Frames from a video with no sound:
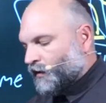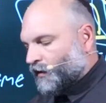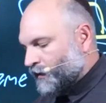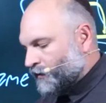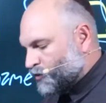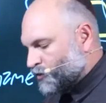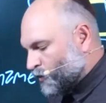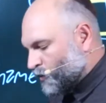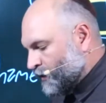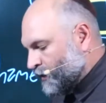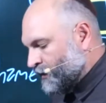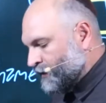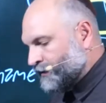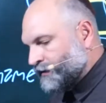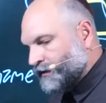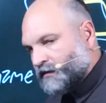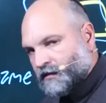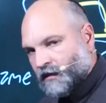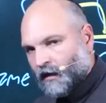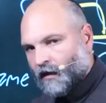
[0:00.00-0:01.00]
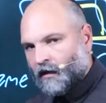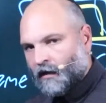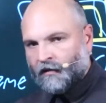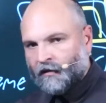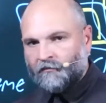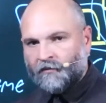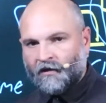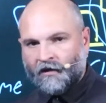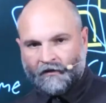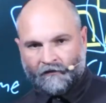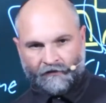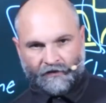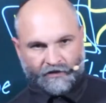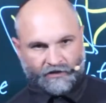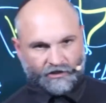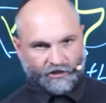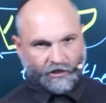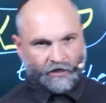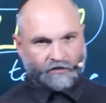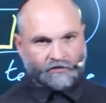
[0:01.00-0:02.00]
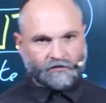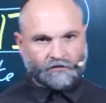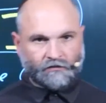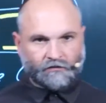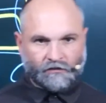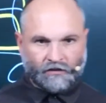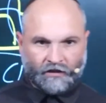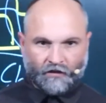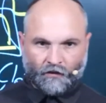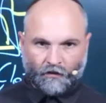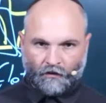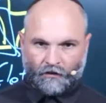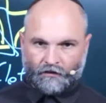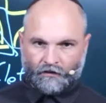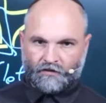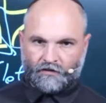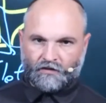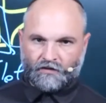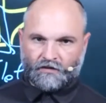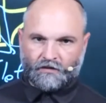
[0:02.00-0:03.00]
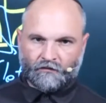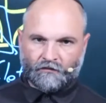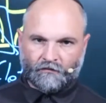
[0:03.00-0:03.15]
During the time of the chancellery courts,